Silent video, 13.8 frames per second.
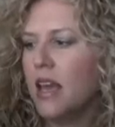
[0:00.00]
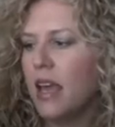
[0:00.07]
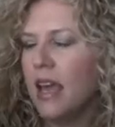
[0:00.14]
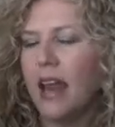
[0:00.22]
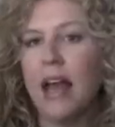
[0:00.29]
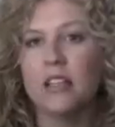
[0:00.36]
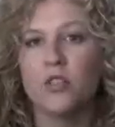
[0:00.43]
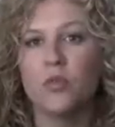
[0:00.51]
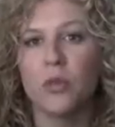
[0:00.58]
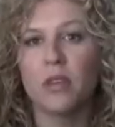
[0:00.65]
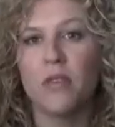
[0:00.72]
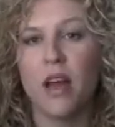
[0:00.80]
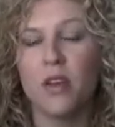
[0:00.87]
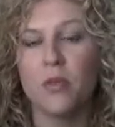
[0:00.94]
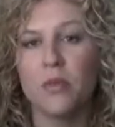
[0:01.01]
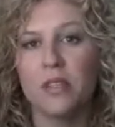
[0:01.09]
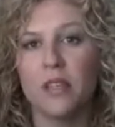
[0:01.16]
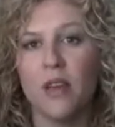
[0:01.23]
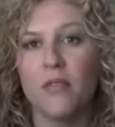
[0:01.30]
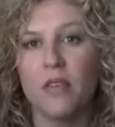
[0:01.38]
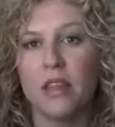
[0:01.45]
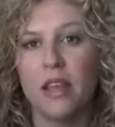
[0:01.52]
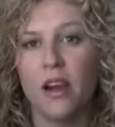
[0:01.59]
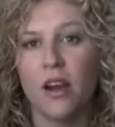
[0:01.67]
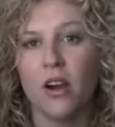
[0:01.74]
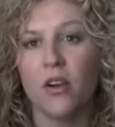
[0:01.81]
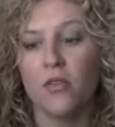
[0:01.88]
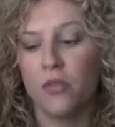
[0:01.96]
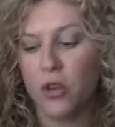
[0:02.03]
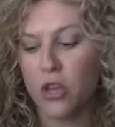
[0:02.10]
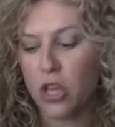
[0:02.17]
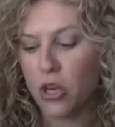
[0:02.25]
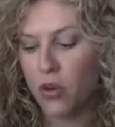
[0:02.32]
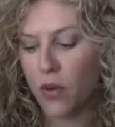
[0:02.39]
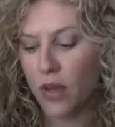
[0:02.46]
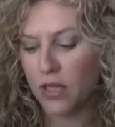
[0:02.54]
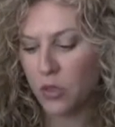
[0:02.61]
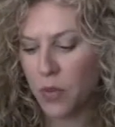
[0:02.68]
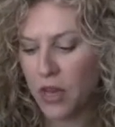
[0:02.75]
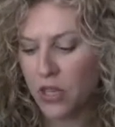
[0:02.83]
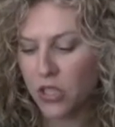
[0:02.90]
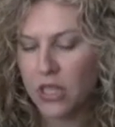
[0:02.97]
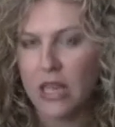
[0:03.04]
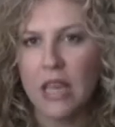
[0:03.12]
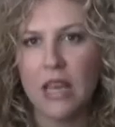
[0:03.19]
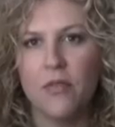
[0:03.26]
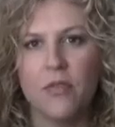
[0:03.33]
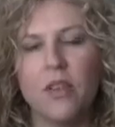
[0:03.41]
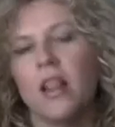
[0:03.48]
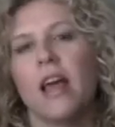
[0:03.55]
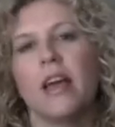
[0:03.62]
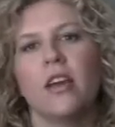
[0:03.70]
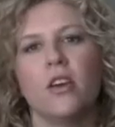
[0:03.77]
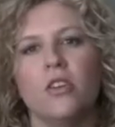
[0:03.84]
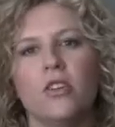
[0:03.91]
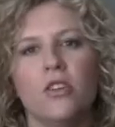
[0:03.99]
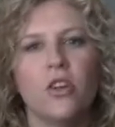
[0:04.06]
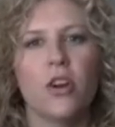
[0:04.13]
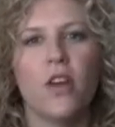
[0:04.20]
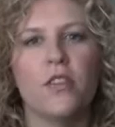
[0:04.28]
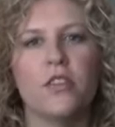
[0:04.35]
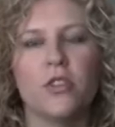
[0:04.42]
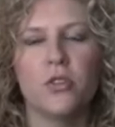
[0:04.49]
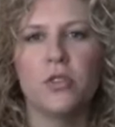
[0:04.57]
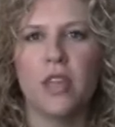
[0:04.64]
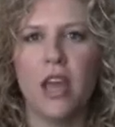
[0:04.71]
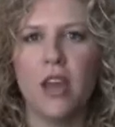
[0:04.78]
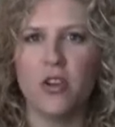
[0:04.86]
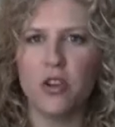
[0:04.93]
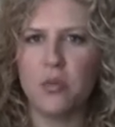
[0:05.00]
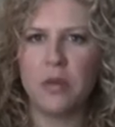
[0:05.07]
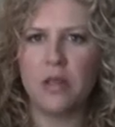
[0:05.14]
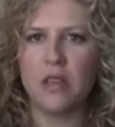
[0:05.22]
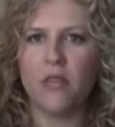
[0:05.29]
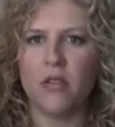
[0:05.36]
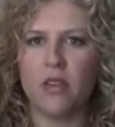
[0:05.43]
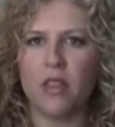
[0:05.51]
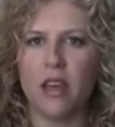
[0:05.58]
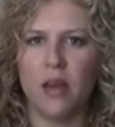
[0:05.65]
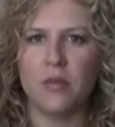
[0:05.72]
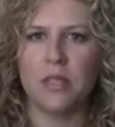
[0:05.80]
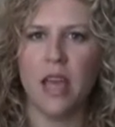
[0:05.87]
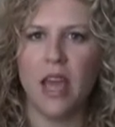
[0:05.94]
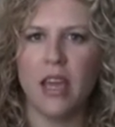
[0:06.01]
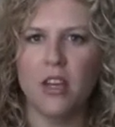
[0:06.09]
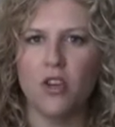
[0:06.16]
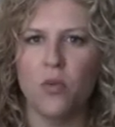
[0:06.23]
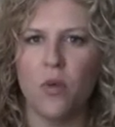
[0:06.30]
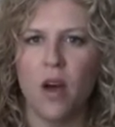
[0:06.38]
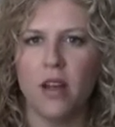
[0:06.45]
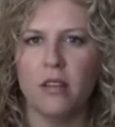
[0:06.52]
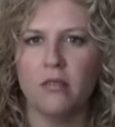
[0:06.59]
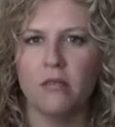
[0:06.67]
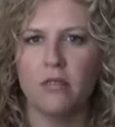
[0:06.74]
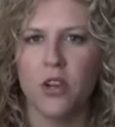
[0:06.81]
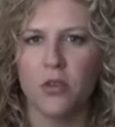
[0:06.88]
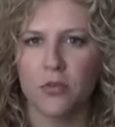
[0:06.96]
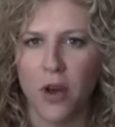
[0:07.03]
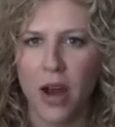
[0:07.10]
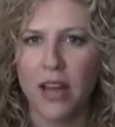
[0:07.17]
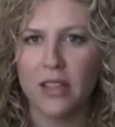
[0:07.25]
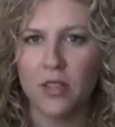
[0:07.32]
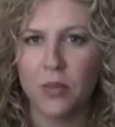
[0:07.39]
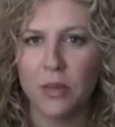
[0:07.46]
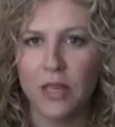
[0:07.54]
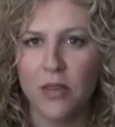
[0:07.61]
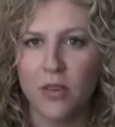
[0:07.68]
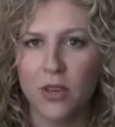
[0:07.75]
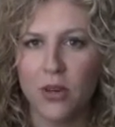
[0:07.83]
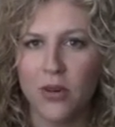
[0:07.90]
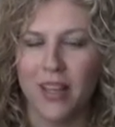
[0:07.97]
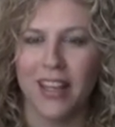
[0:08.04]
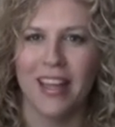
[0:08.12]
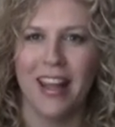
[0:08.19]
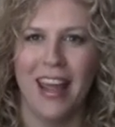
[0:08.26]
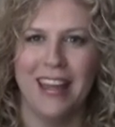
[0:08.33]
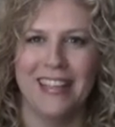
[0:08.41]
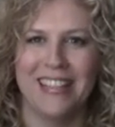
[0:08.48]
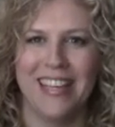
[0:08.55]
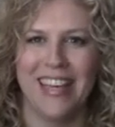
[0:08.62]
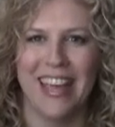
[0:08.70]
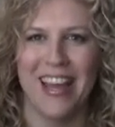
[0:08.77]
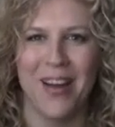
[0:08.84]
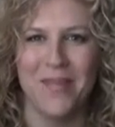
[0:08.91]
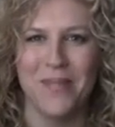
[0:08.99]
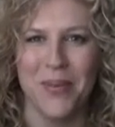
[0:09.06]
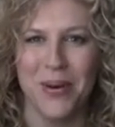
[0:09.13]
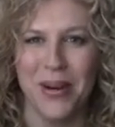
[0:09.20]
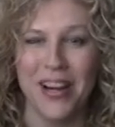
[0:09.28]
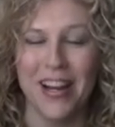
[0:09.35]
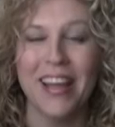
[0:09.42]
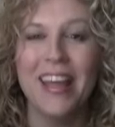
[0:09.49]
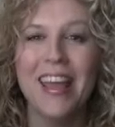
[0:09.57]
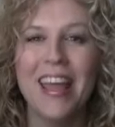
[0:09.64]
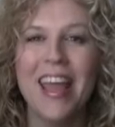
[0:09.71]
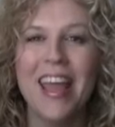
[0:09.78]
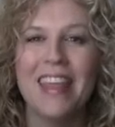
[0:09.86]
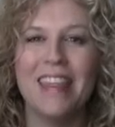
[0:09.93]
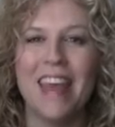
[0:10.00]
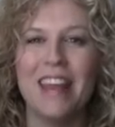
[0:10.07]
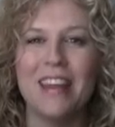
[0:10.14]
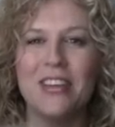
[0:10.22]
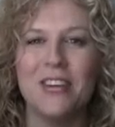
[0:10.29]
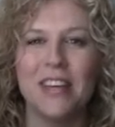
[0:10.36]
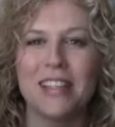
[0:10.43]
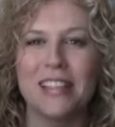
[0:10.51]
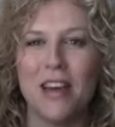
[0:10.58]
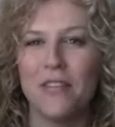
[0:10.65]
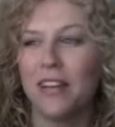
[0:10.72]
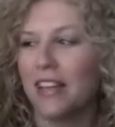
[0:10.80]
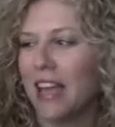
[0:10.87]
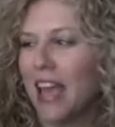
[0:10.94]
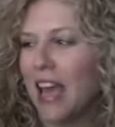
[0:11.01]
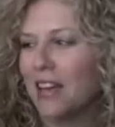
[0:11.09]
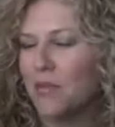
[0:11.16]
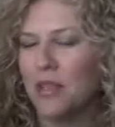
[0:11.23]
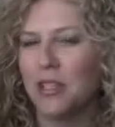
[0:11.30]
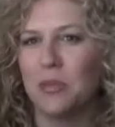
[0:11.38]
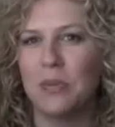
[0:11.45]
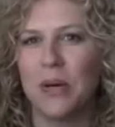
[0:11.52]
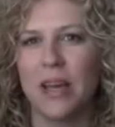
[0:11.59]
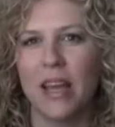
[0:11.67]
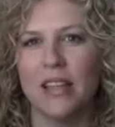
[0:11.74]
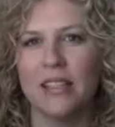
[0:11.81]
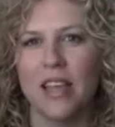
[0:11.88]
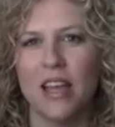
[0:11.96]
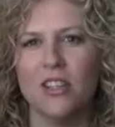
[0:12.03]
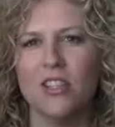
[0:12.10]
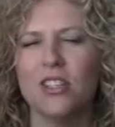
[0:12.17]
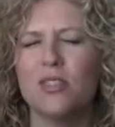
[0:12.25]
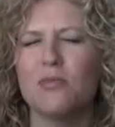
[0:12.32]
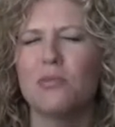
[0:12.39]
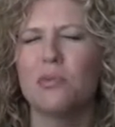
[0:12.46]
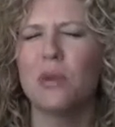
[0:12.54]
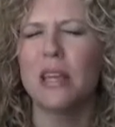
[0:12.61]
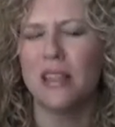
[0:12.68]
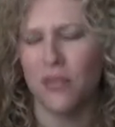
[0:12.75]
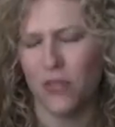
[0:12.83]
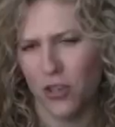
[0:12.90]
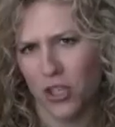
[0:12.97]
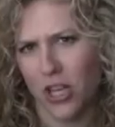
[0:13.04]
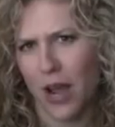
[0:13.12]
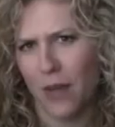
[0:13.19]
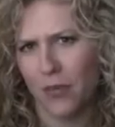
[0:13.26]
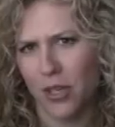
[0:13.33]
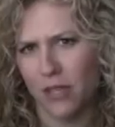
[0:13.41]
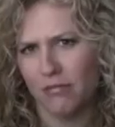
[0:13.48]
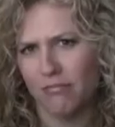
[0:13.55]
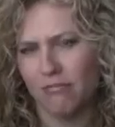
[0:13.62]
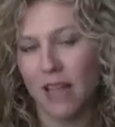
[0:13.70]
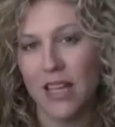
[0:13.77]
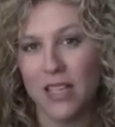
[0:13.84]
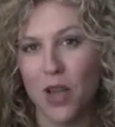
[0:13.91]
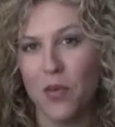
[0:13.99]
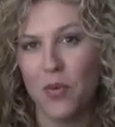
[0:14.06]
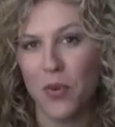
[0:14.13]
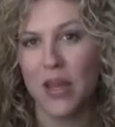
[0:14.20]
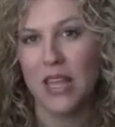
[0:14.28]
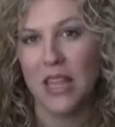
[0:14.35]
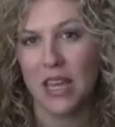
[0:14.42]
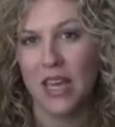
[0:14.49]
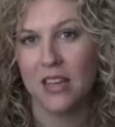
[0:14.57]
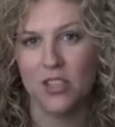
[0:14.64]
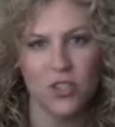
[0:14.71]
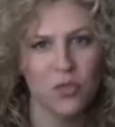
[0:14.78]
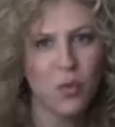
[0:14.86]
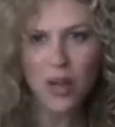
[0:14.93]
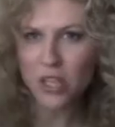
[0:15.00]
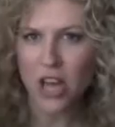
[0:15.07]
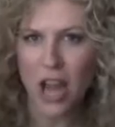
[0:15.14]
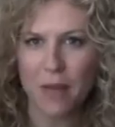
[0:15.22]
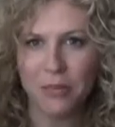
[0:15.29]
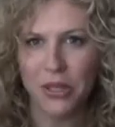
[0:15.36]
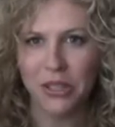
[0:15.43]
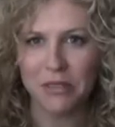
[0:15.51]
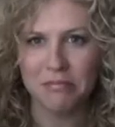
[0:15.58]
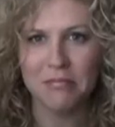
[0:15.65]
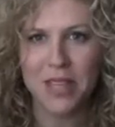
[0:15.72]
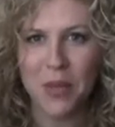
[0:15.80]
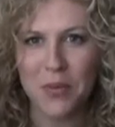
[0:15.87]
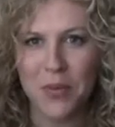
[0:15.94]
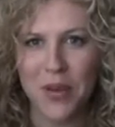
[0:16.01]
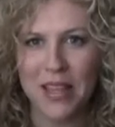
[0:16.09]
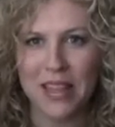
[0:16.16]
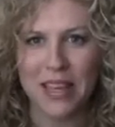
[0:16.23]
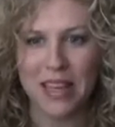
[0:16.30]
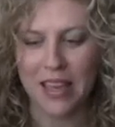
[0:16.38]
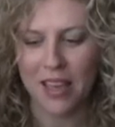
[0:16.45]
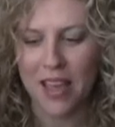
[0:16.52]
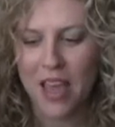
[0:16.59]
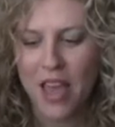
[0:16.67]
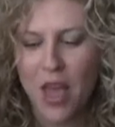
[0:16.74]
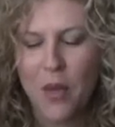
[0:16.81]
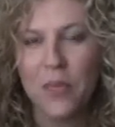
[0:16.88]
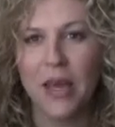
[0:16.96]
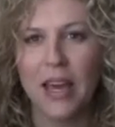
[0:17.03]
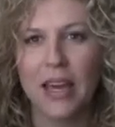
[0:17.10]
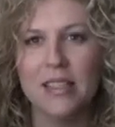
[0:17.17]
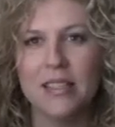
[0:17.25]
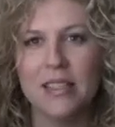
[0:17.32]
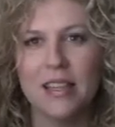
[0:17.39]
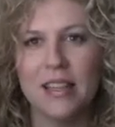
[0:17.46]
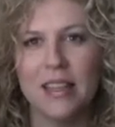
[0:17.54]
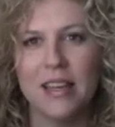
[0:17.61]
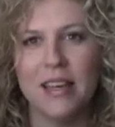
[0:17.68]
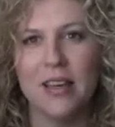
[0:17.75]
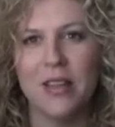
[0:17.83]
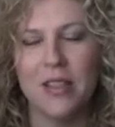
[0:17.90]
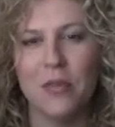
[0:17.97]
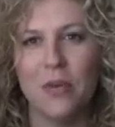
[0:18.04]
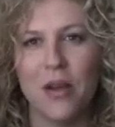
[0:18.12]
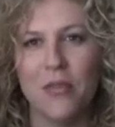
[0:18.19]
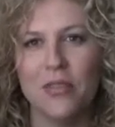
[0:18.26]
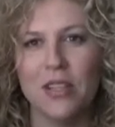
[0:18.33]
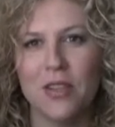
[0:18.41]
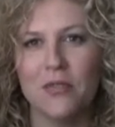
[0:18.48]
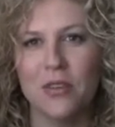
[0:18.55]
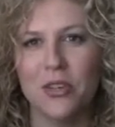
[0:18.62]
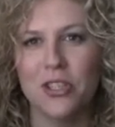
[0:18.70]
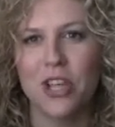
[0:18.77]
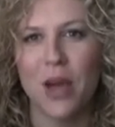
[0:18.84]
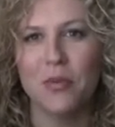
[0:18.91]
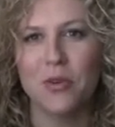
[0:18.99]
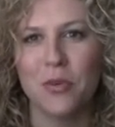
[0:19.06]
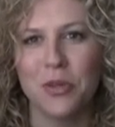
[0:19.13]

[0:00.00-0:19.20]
it has some really valuable stuff in there for you, especially if you're on this crusade or you believe everything I'm saying and you want your friend to believe you to get on board, then you can definitely hand him this book and say, just read the first chapter and tell me what you think. Just one chapter, tell me what you think. Because the preface in the first chapter